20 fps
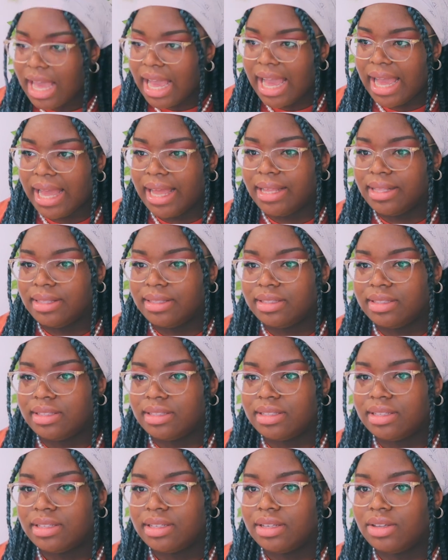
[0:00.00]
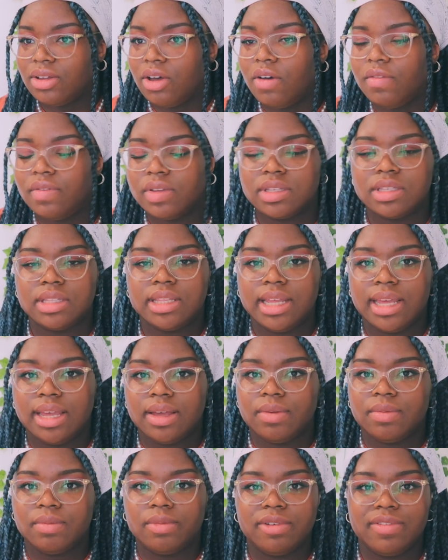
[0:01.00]
and
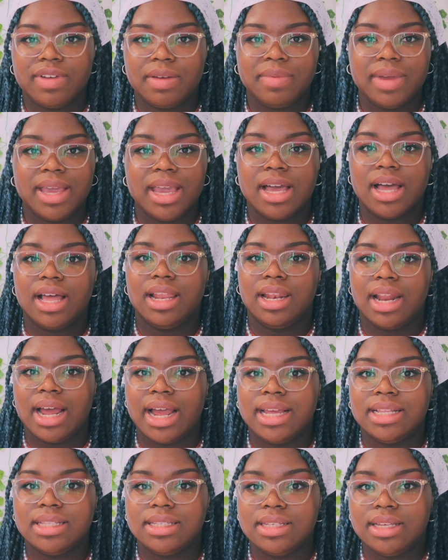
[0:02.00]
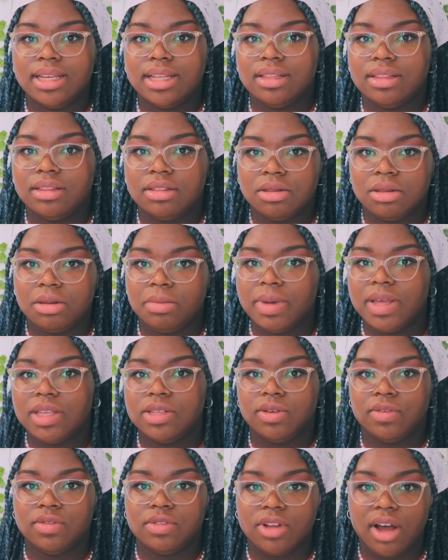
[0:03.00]
obviously with it being a light in the
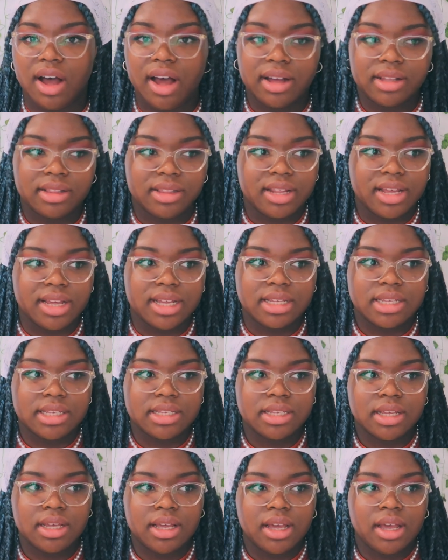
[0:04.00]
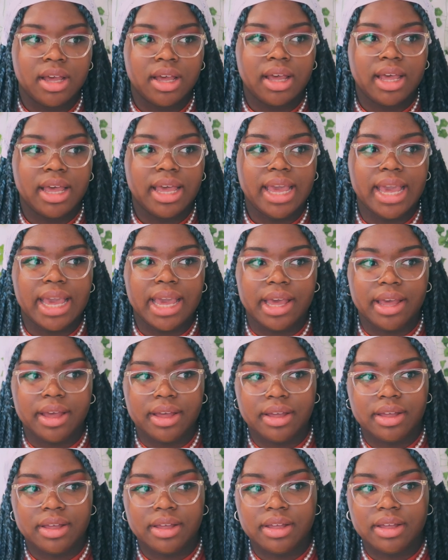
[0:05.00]
midst of darkness,
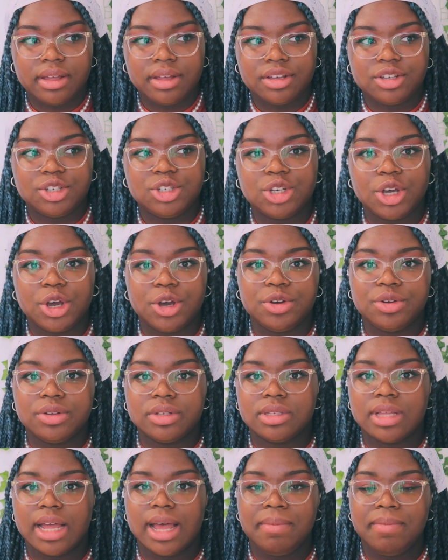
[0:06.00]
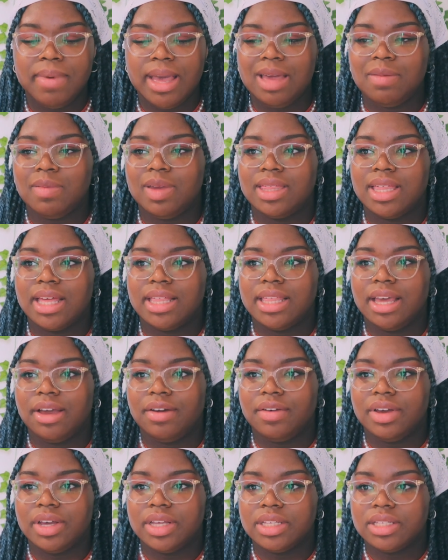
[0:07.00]
it shows that maybe that
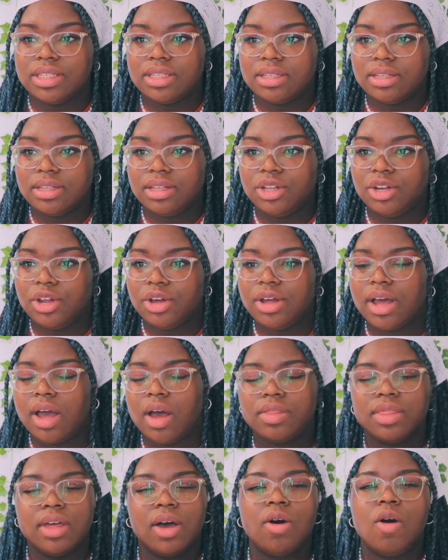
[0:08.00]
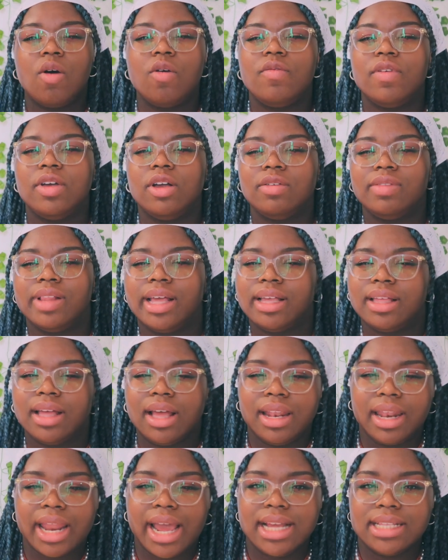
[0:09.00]
there is, you know, the whole thing of like
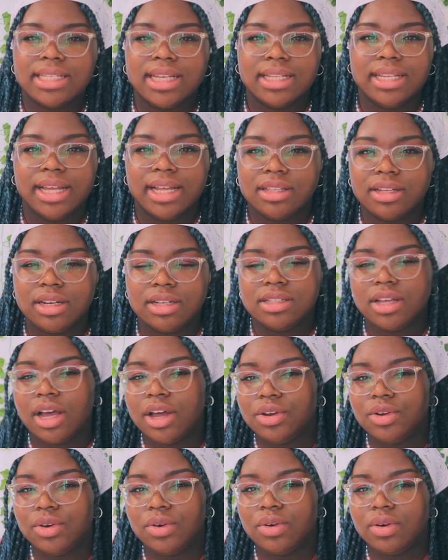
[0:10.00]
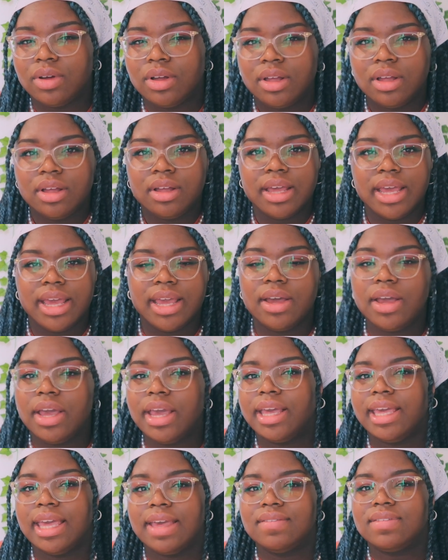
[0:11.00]
a light at the end of the tunnel. It,
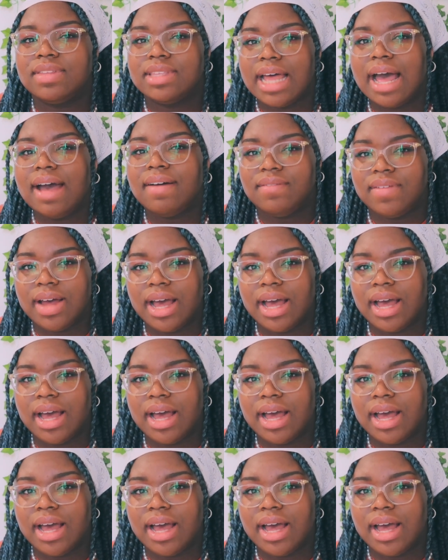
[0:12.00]
it gives that